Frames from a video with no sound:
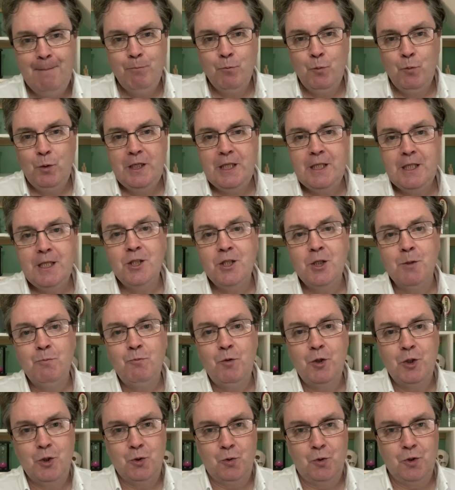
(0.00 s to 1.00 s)
We needed
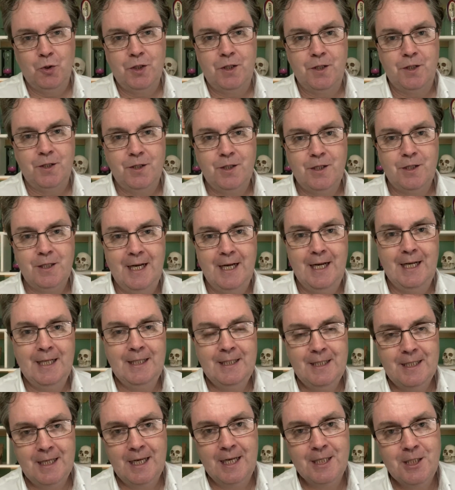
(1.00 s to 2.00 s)
some resources,
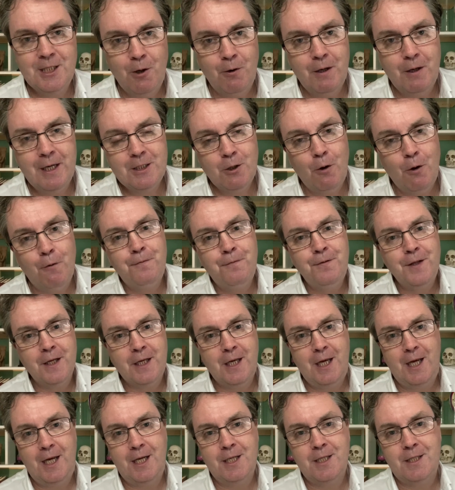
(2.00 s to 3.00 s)
and as often the
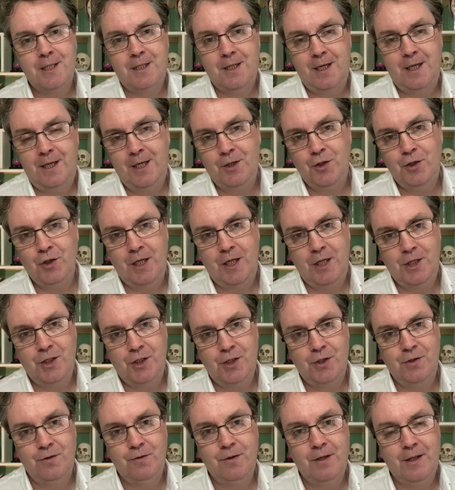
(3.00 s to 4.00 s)
case in
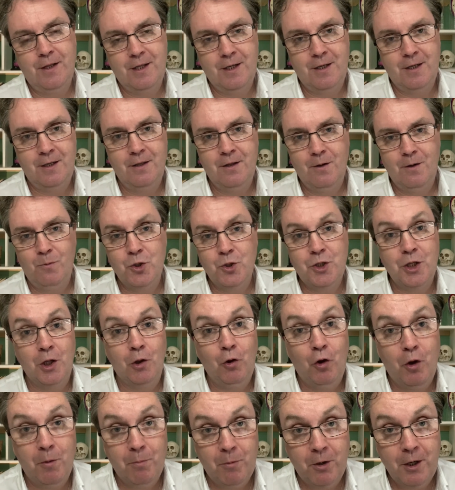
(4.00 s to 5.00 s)
education, there wasn't
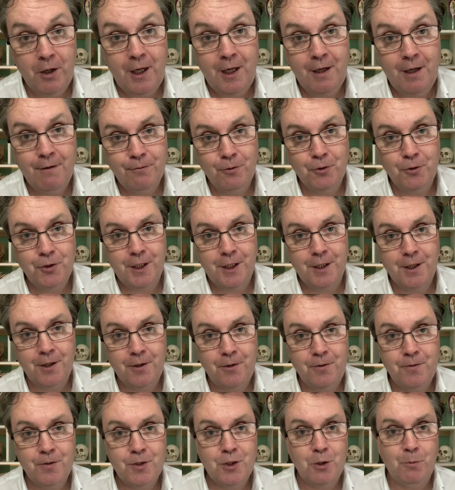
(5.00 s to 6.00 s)
a lot of money floating
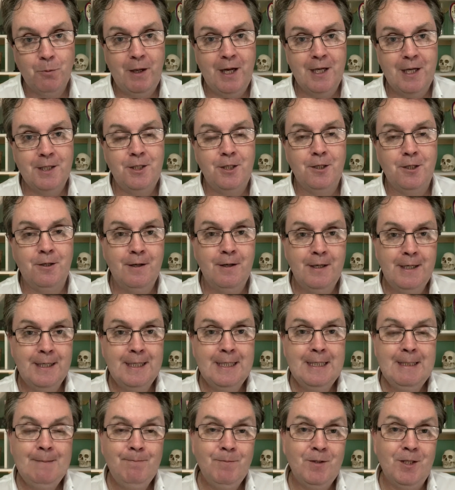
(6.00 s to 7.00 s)
around. So we had to
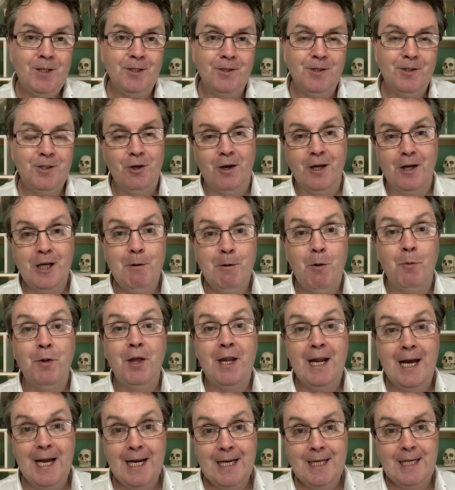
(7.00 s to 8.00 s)
sort of come up
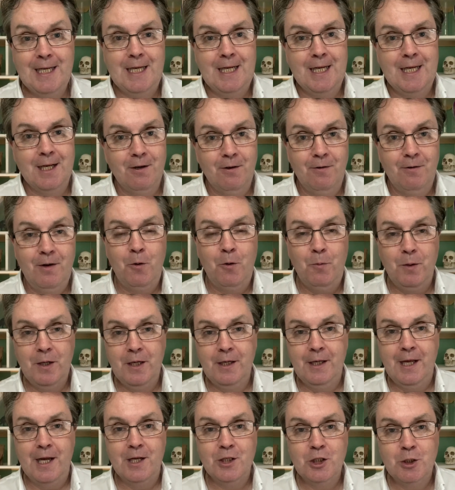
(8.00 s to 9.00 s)
with an idea on how we
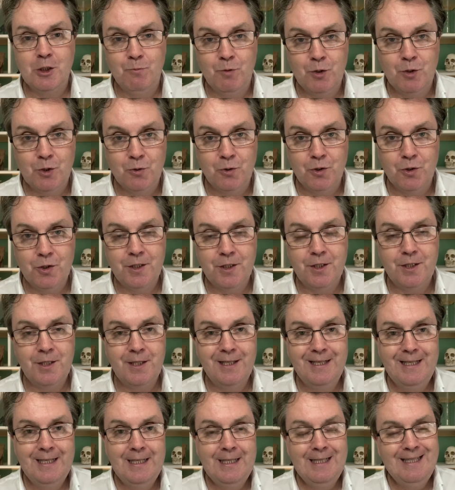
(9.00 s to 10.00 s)
could get some resources.
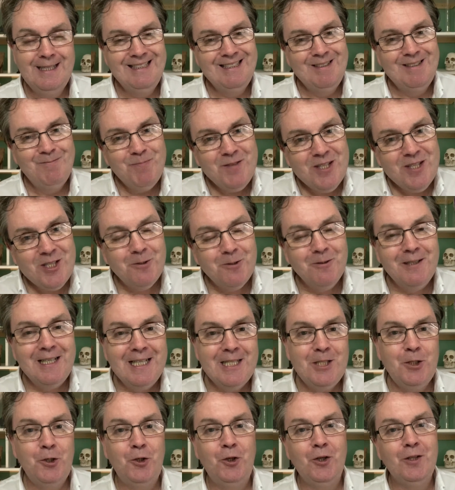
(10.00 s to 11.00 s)
So
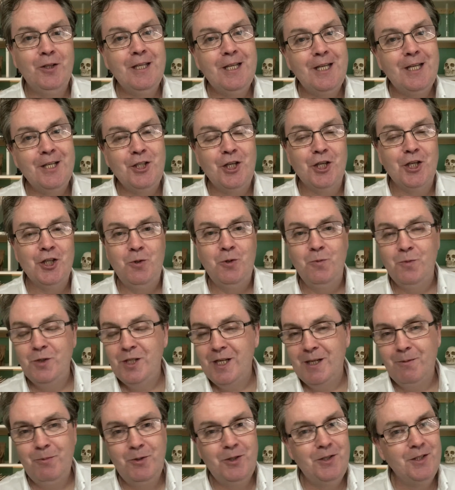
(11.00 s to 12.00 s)
I took the decision,
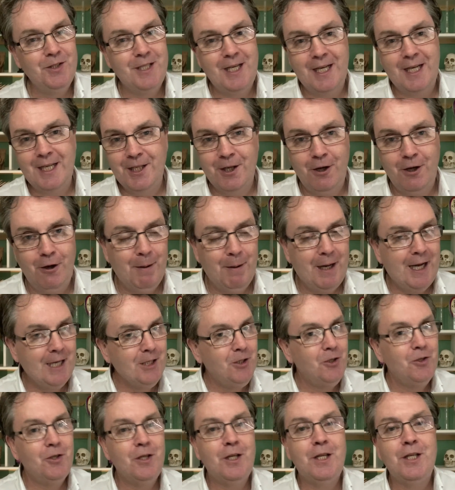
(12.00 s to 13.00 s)
which I wouldn't take now, but I
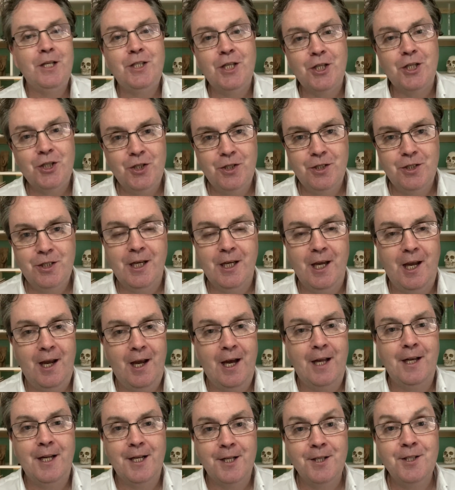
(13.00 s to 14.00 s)
took the decision to
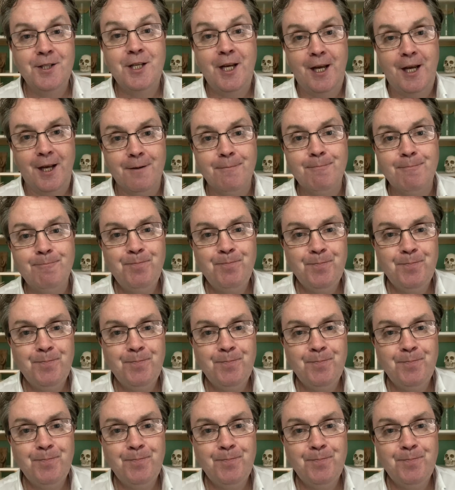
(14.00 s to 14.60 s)
get an intern.